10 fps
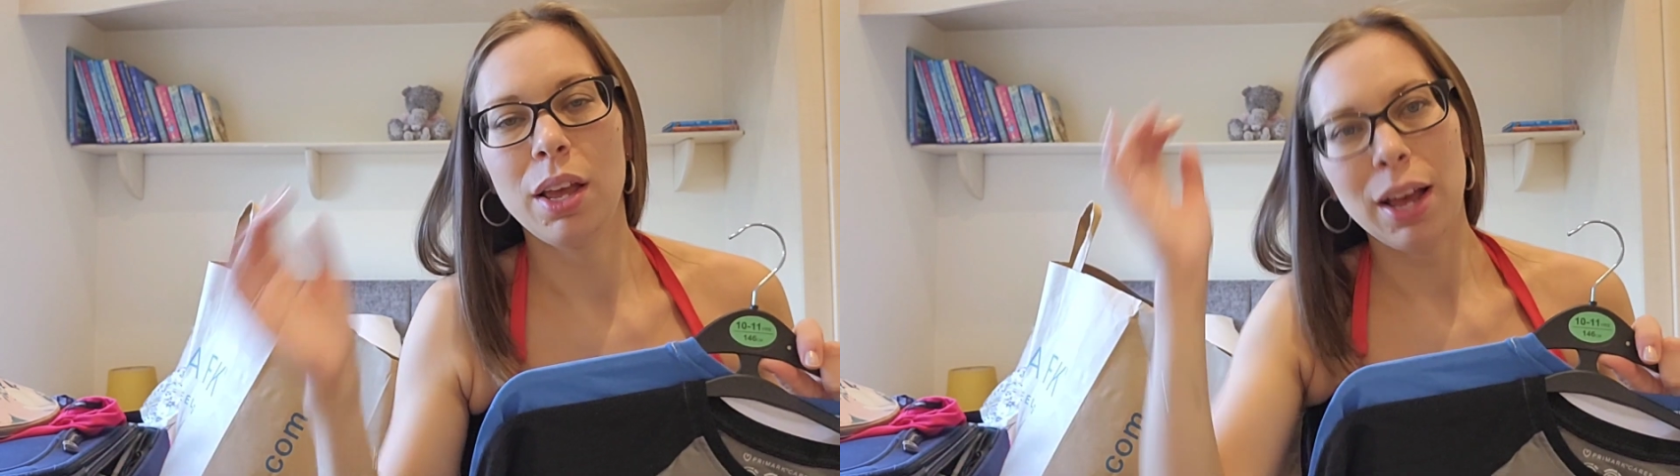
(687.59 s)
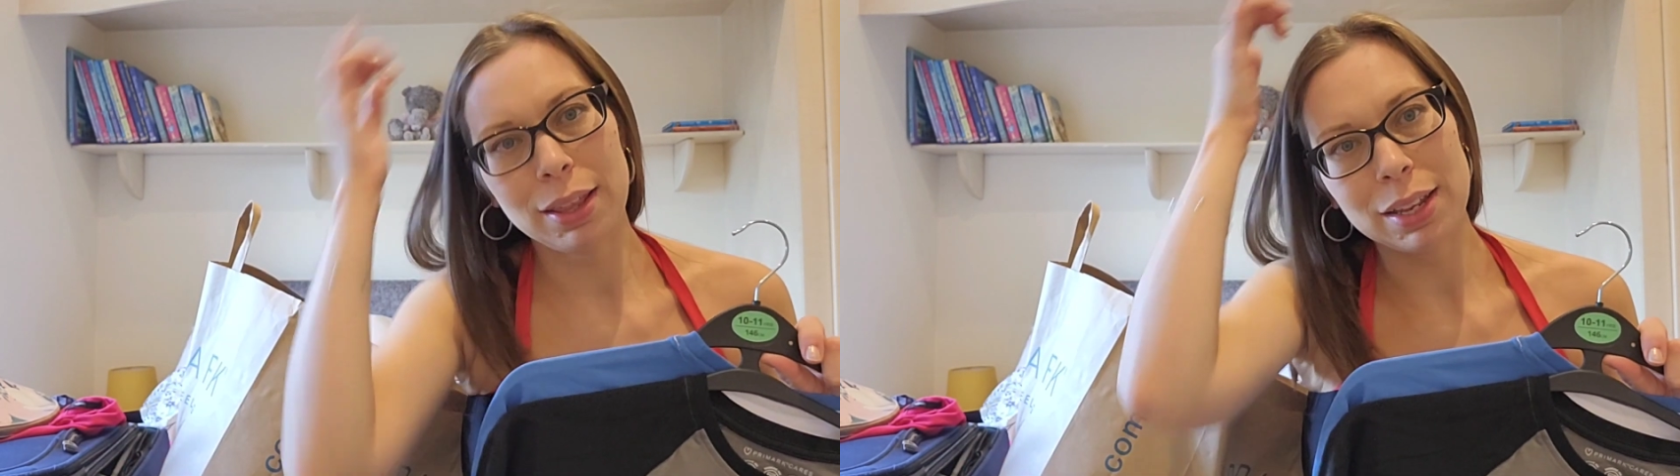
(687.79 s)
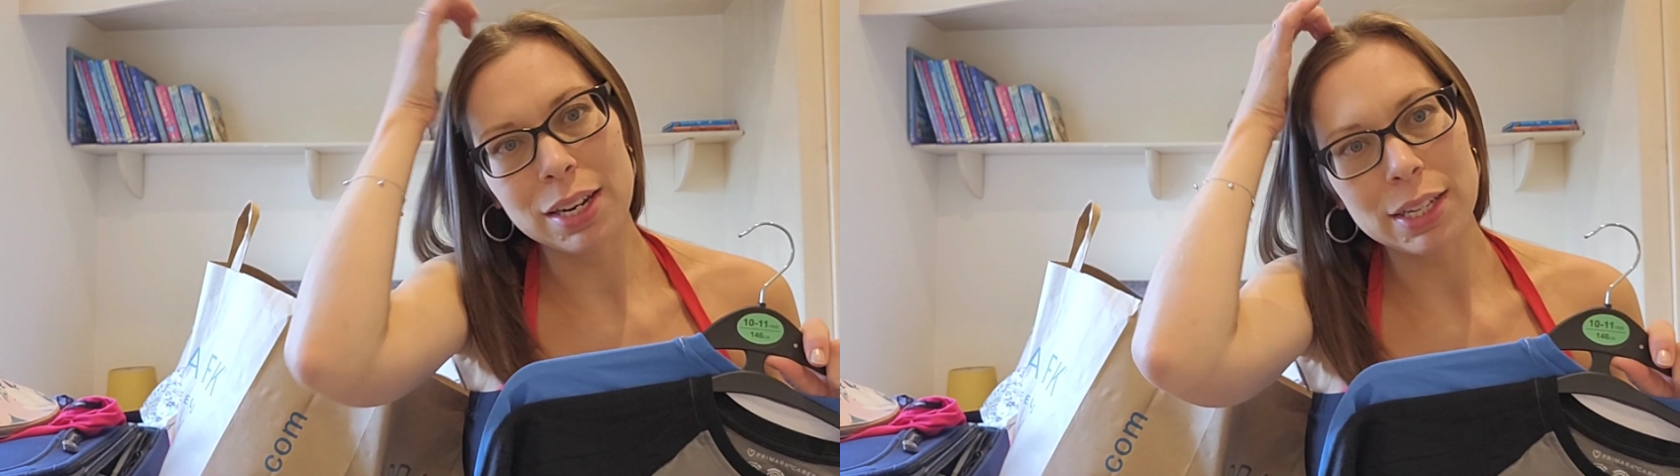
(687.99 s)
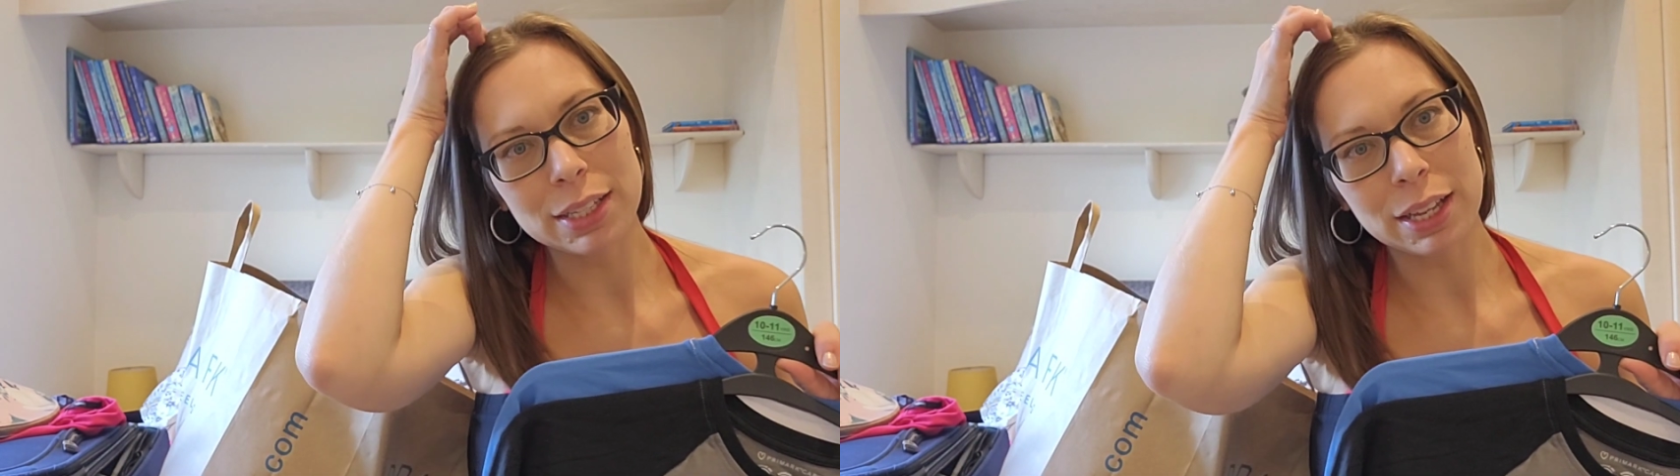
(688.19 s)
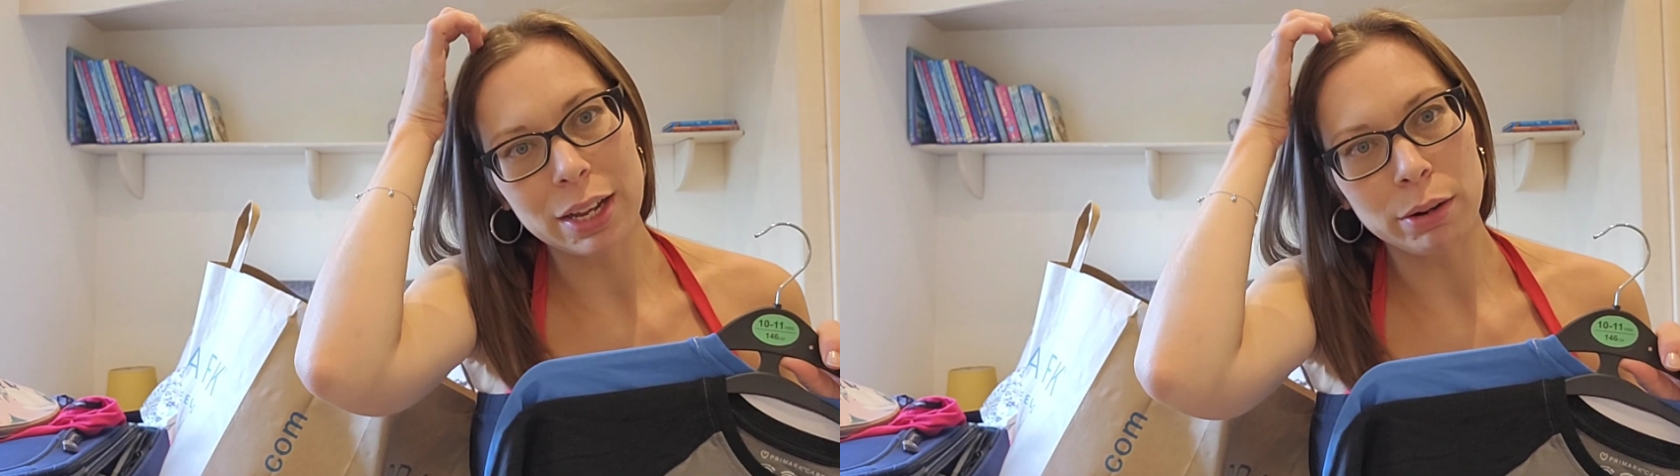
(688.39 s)
And then Lily's
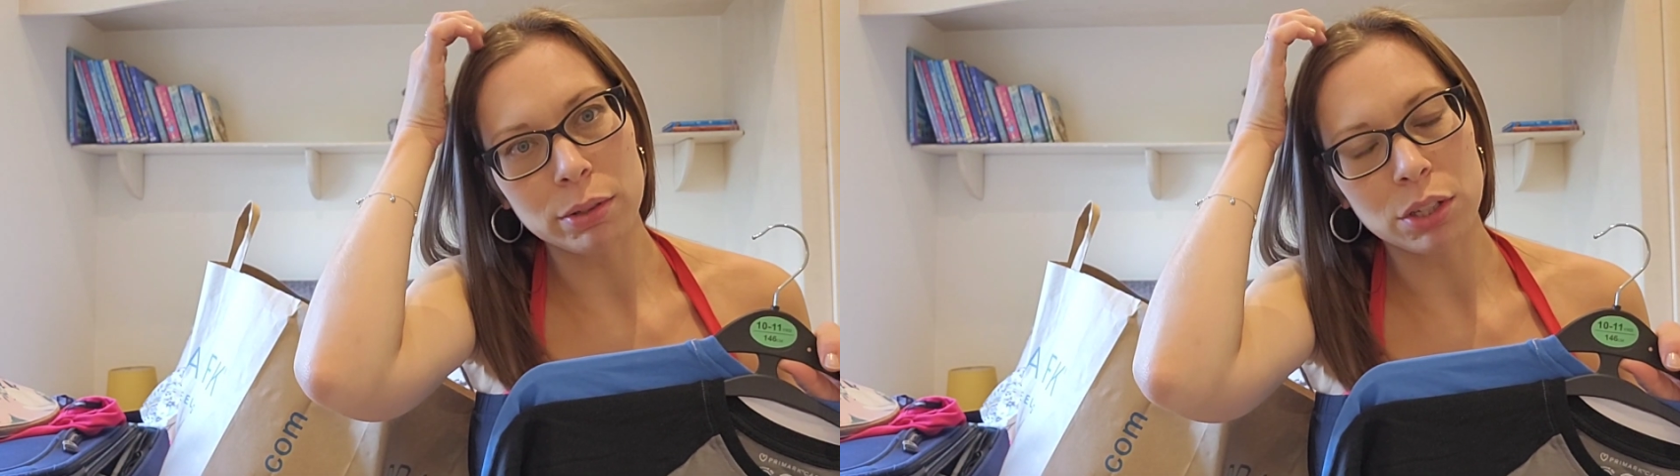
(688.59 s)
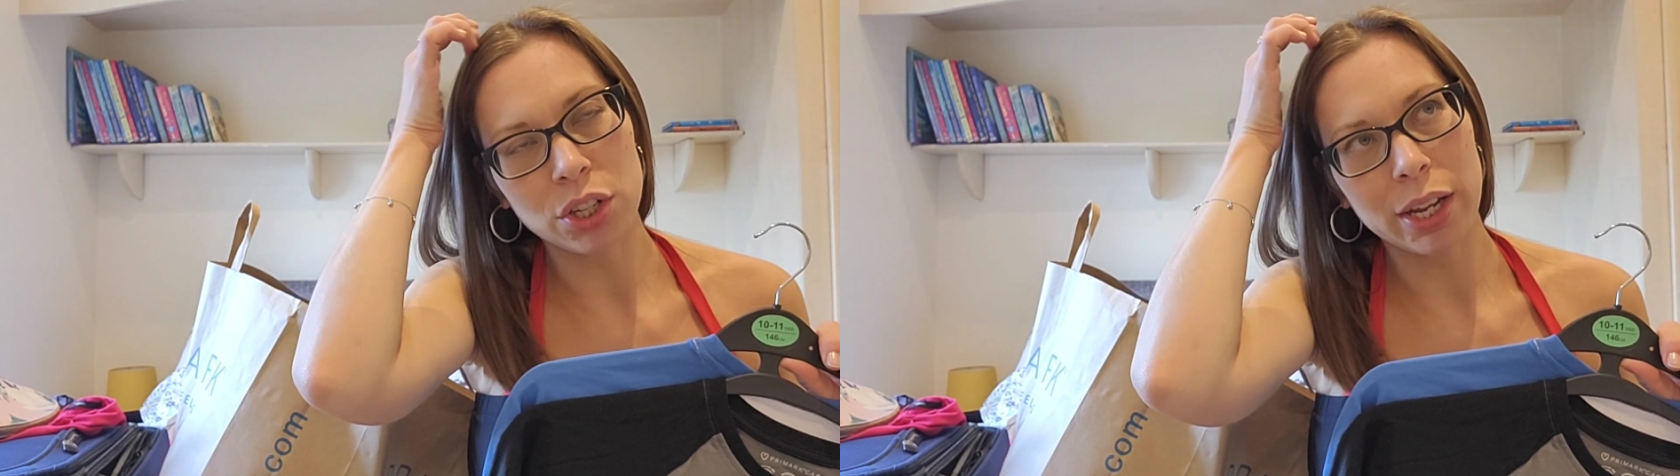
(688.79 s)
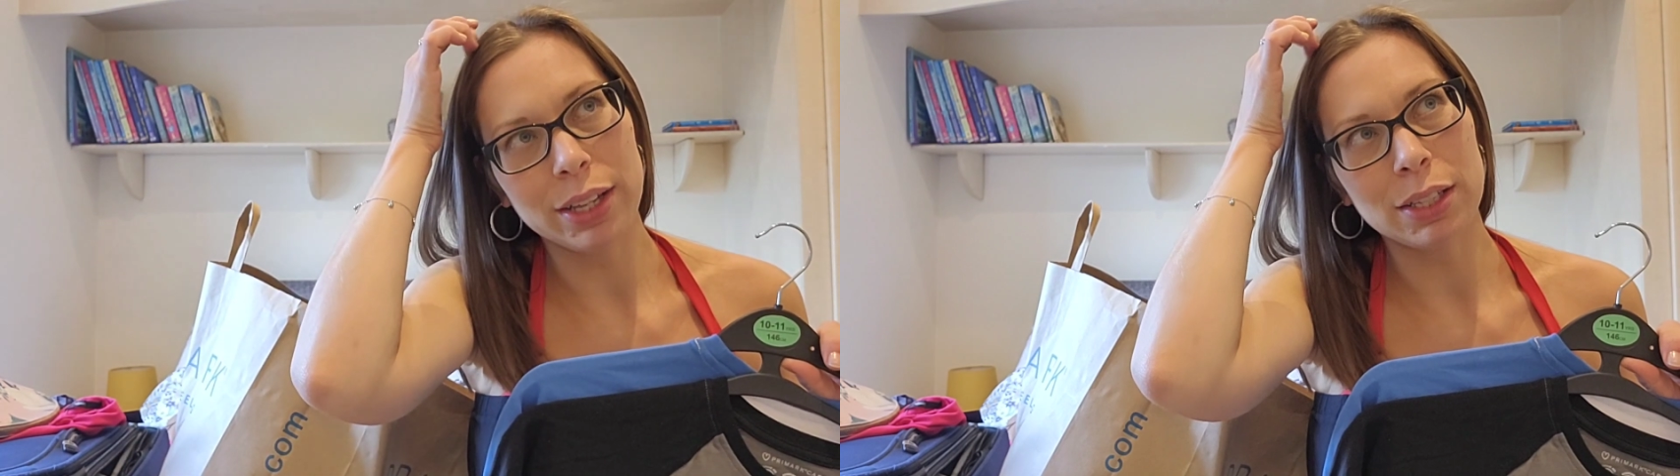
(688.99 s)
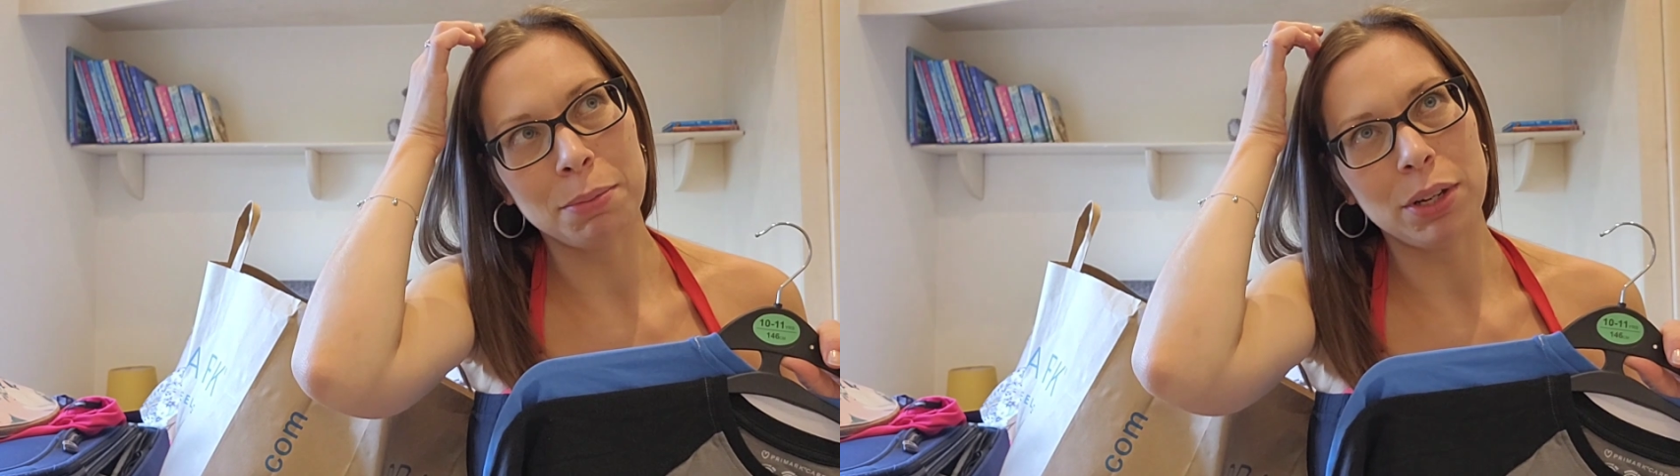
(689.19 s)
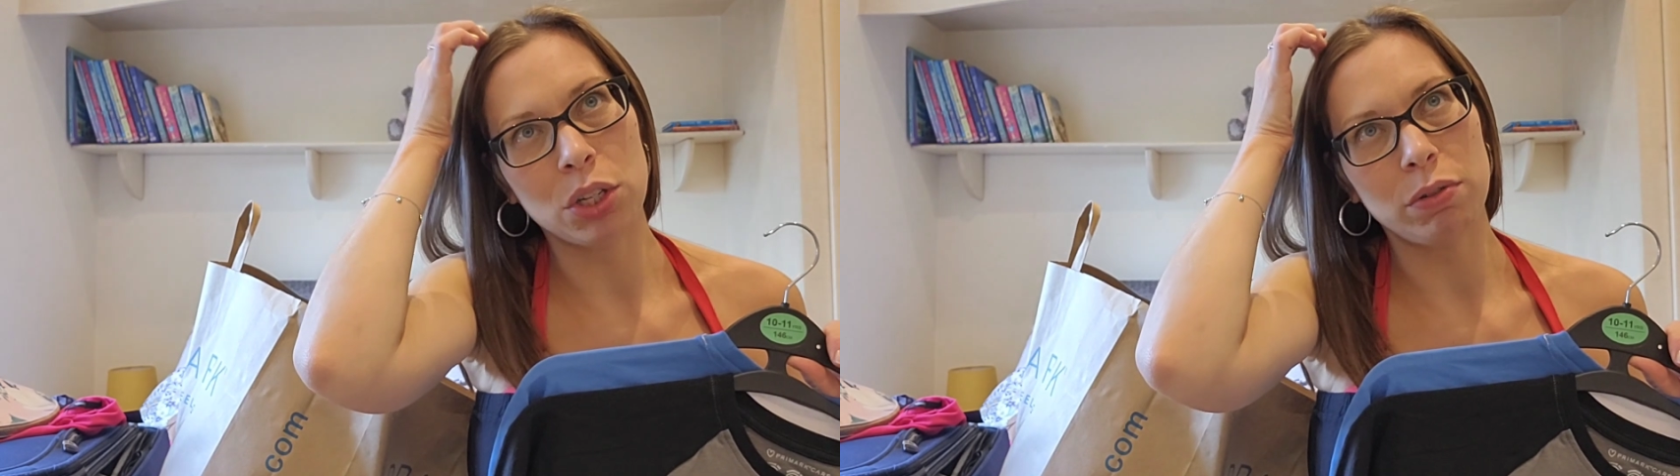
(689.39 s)
a girl, so she gets a
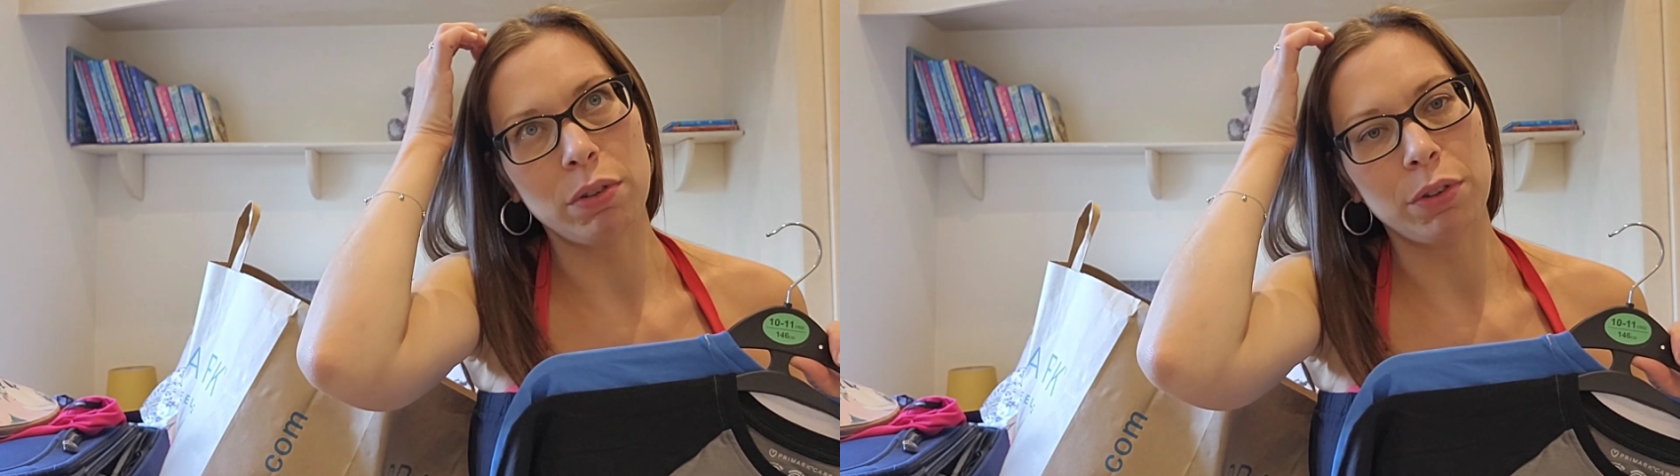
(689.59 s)
mixture of